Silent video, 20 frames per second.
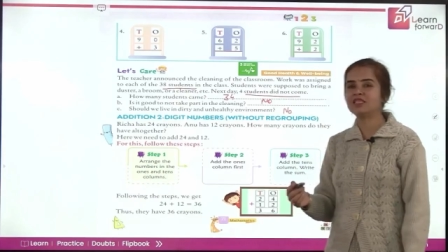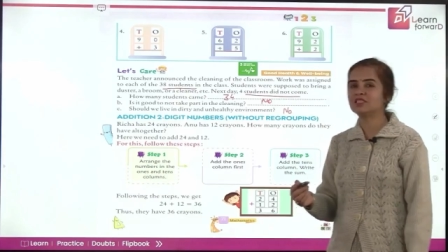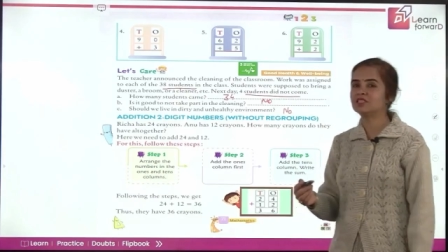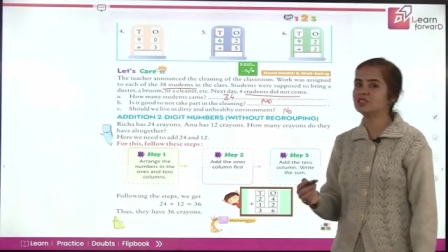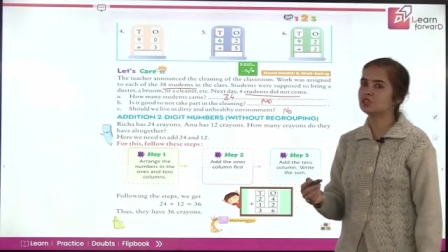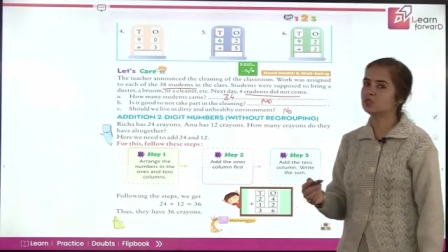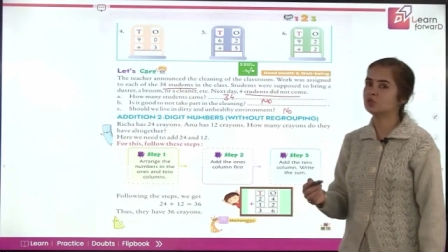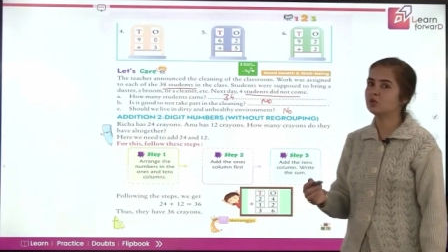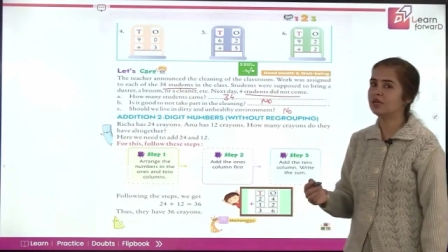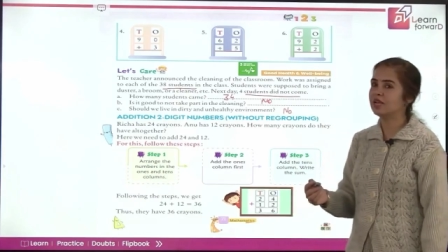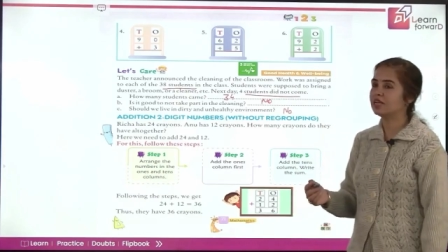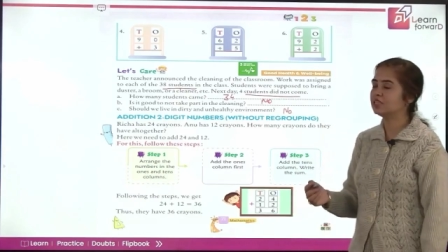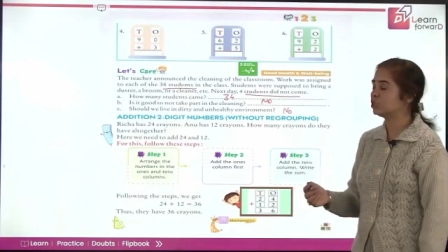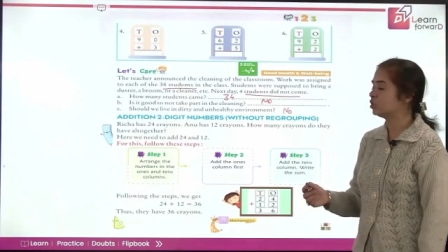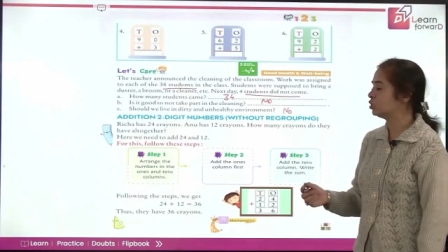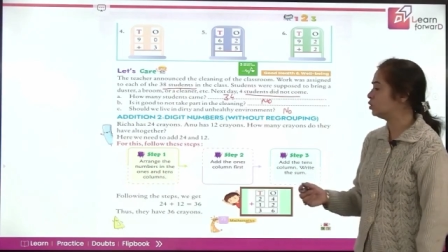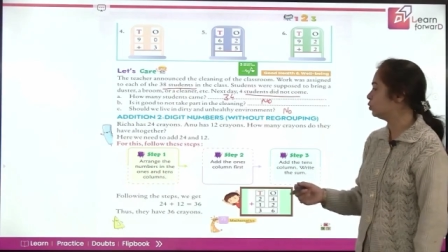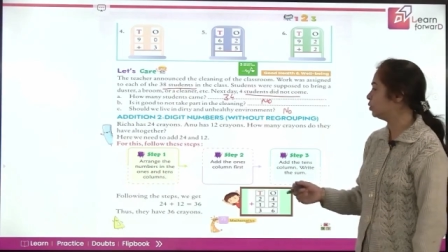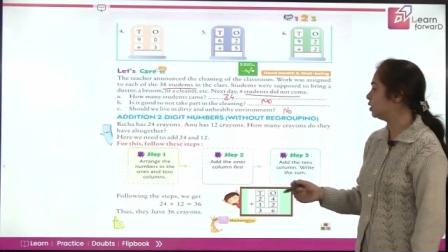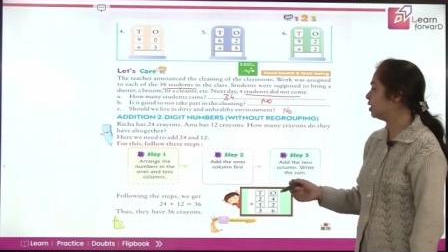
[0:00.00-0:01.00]
So let's do
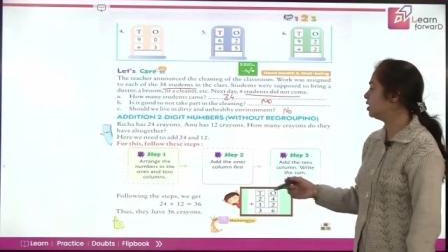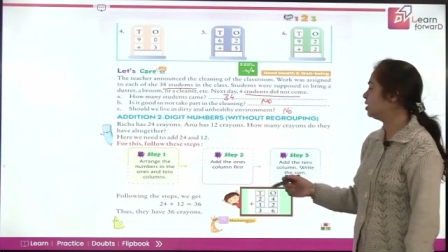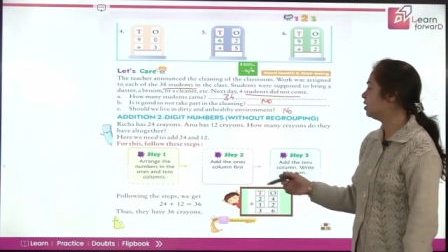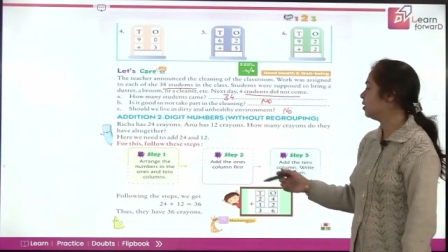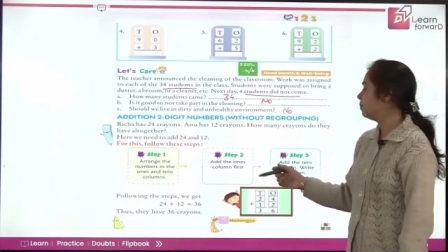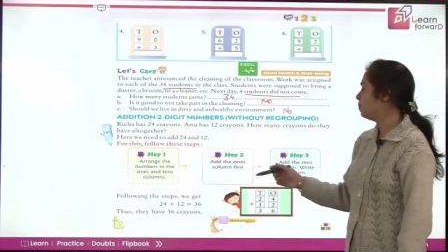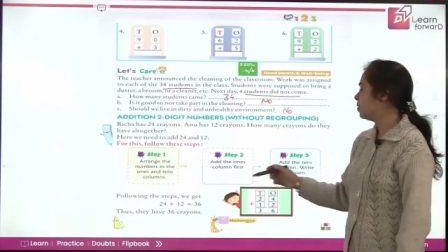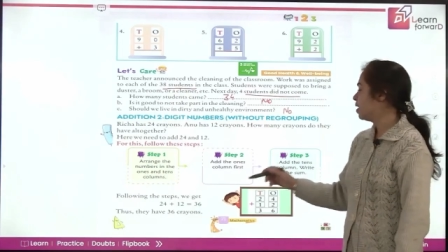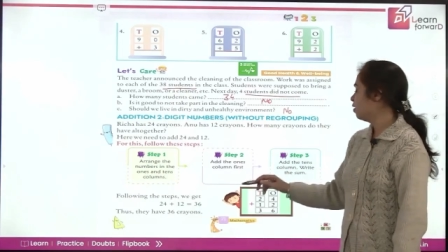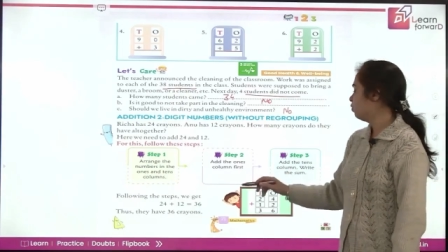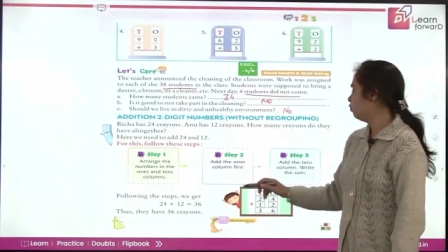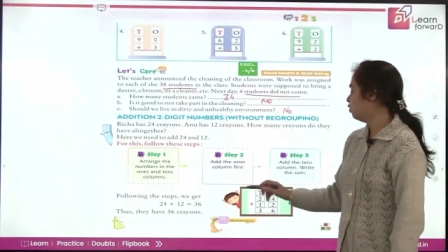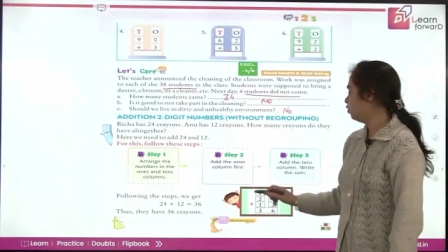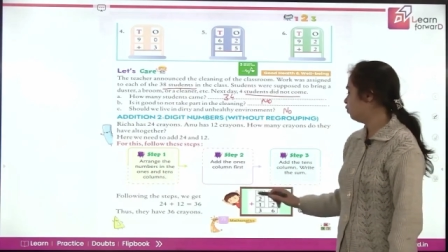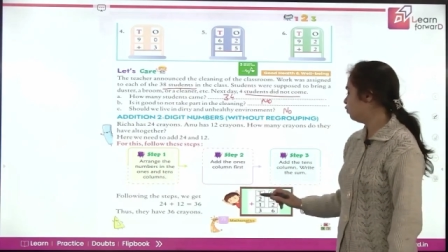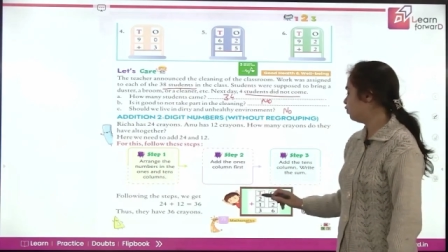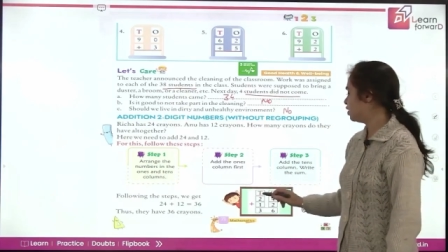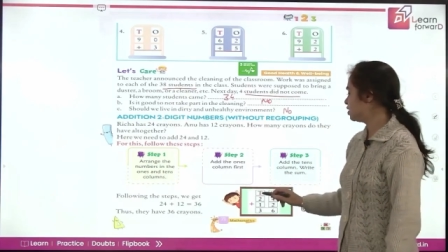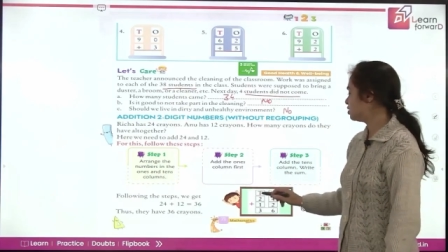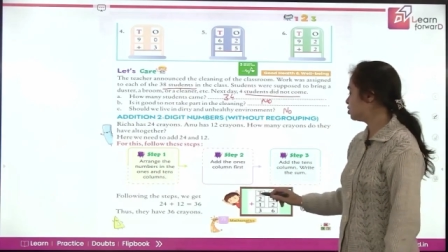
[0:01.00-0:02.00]
it. We'll
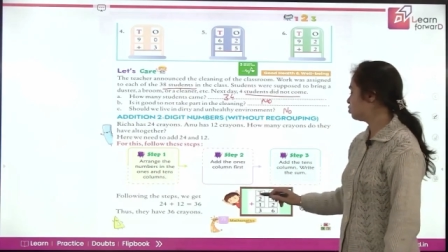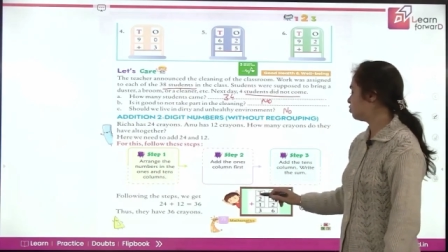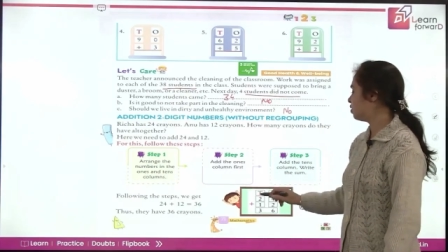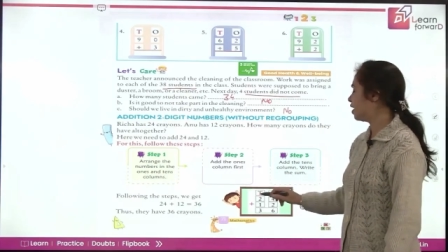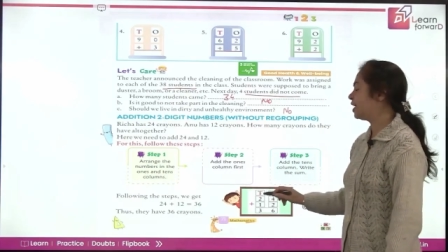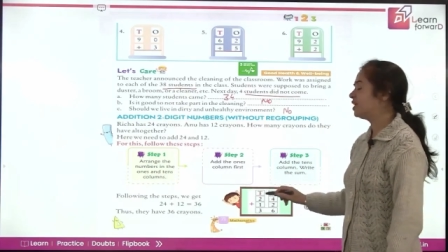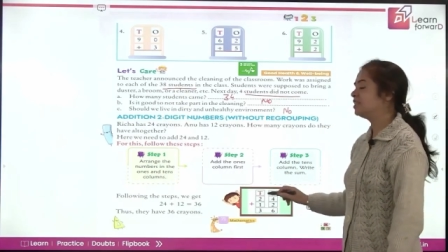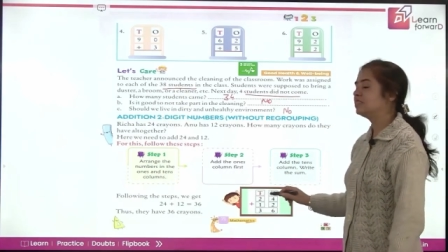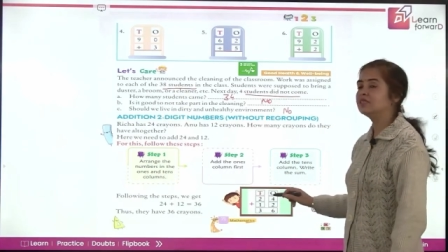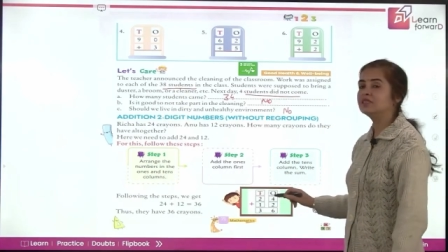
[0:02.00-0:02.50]
first write